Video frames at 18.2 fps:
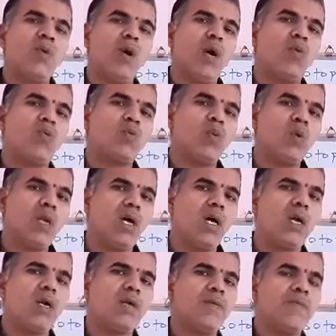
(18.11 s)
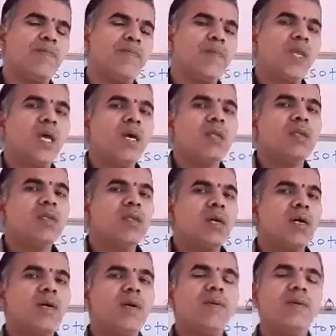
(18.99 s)
we have to learn
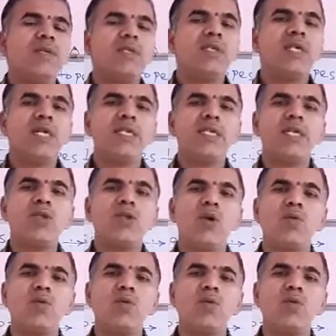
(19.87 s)
the J.J.